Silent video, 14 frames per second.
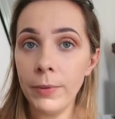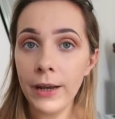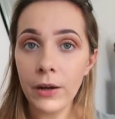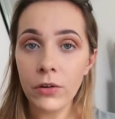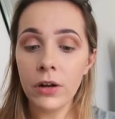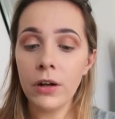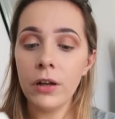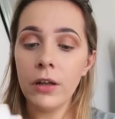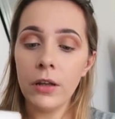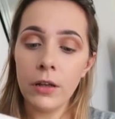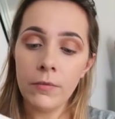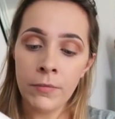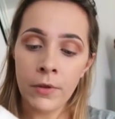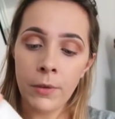powder,
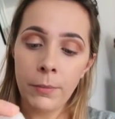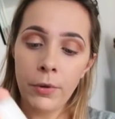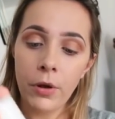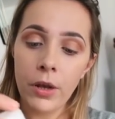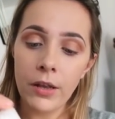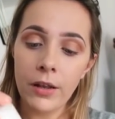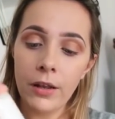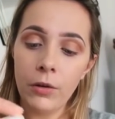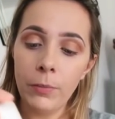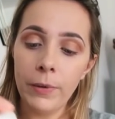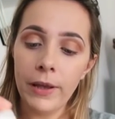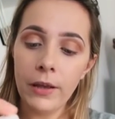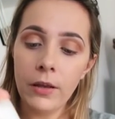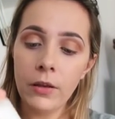put another little
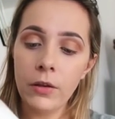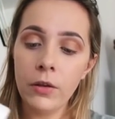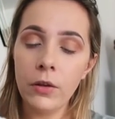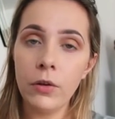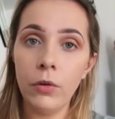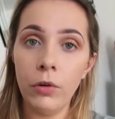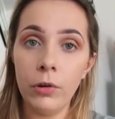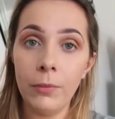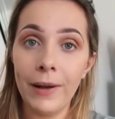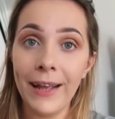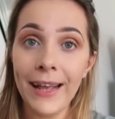bit on my